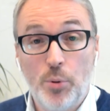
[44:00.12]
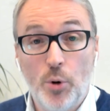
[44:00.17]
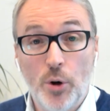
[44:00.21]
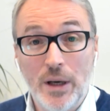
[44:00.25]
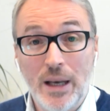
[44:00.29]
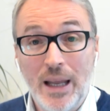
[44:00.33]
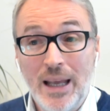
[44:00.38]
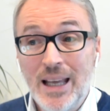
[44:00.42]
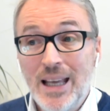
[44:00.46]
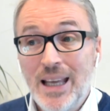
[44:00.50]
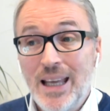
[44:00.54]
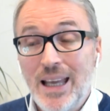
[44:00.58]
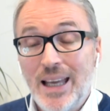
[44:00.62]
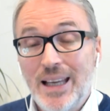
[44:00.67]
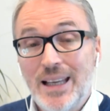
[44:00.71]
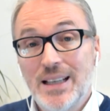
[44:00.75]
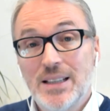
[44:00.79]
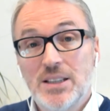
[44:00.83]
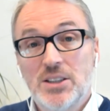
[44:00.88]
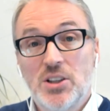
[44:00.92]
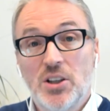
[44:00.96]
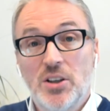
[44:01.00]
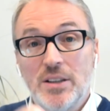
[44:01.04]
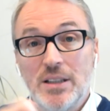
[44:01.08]
point, it
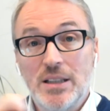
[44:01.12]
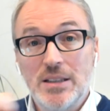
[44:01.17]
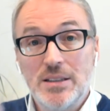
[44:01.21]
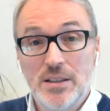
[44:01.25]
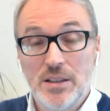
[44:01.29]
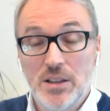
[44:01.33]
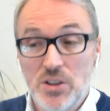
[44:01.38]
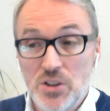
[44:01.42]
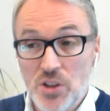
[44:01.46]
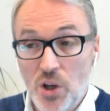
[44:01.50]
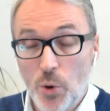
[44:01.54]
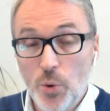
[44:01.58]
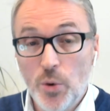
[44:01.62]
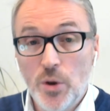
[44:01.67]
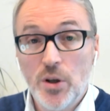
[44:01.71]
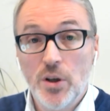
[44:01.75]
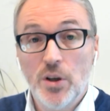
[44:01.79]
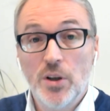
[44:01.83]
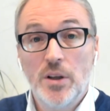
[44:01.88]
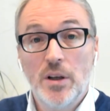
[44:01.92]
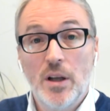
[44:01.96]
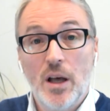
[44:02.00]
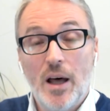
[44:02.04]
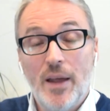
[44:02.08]
gets turned into the
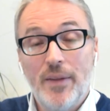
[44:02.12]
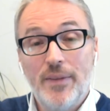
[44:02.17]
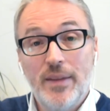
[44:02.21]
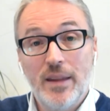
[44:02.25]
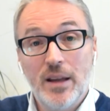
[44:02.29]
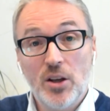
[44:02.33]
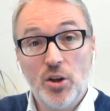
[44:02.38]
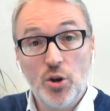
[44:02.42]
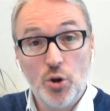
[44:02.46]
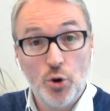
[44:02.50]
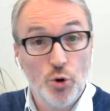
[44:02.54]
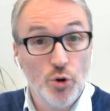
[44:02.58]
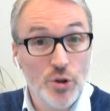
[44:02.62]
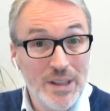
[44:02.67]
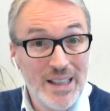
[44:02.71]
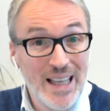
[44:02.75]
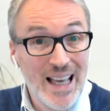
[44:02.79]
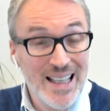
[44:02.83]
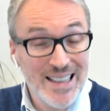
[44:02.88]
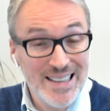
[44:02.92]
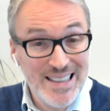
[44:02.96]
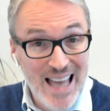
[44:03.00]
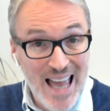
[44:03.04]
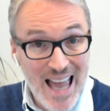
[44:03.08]
token and the good
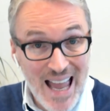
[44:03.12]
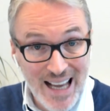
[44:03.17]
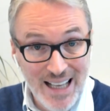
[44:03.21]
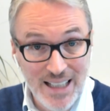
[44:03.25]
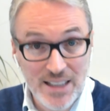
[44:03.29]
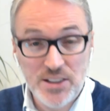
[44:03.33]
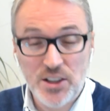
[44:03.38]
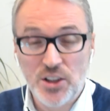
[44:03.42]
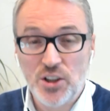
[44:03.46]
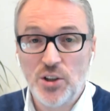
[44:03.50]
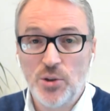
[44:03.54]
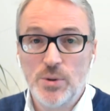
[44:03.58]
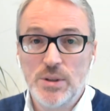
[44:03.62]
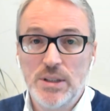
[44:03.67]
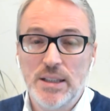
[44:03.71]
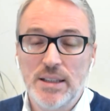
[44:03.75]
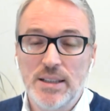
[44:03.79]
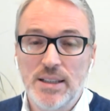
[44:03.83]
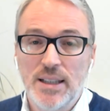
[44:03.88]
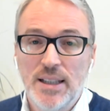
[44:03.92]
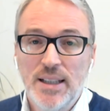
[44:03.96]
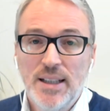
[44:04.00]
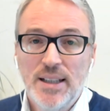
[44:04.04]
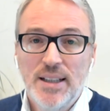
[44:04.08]
gets executed.
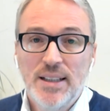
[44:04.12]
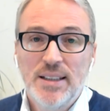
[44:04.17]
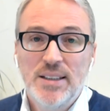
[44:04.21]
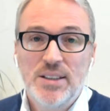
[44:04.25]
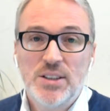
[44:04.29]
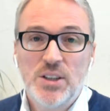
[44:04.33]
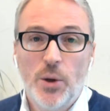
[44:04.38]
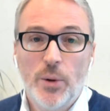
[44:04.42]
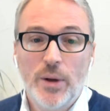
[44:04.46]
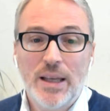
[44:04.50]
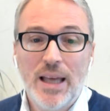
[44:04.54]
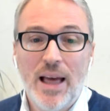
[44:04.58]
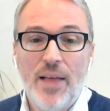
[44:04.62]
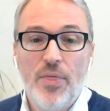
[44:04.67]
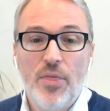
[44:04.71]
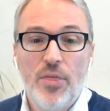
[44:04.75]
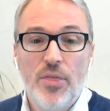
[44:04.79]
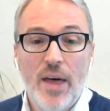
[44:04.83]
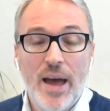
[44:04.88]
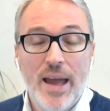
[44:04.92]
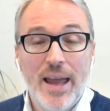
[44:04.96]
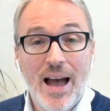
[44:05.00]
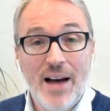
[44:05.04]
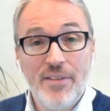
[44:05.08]
So again,
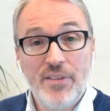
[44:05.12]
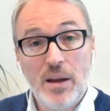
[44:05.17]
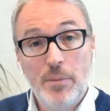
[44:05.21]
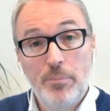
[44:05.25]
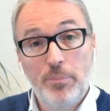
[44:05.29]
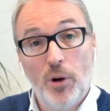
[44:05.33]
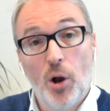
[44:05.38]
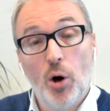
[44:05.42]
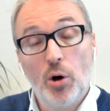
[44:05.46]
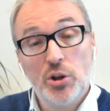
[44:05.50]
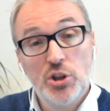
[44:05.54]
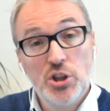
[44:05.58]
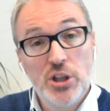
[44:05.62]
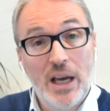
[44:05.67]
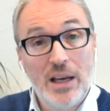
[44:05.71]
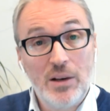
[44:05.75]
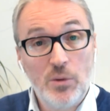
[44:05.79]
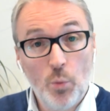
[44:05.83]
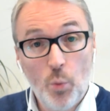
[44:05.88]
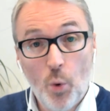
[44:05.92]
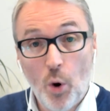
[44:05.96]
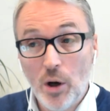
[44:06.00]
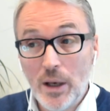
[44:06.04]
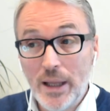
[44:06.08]
they have a
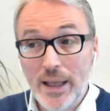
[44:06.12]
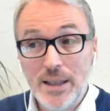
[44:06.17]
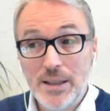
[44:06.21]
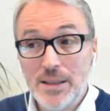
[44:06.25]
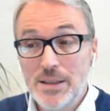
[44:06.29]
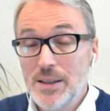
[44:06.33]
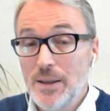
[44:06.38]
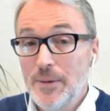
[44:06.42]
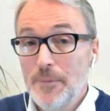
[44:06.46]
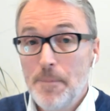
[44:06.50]
blockchain wallet.